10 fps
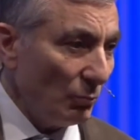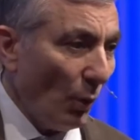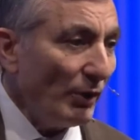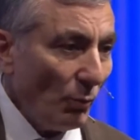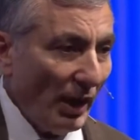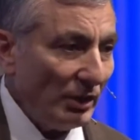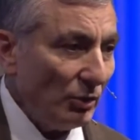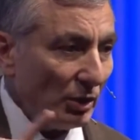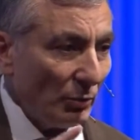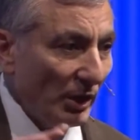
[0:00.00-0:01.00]
One way
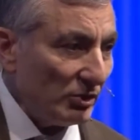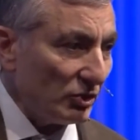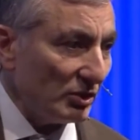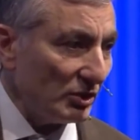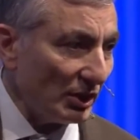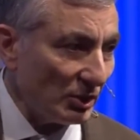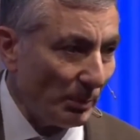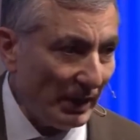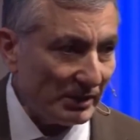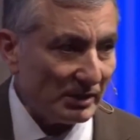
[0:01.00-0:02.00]
you can arrange 6
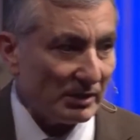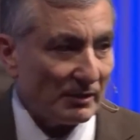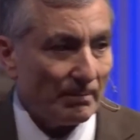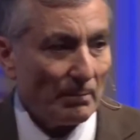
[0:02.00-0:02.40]
bases.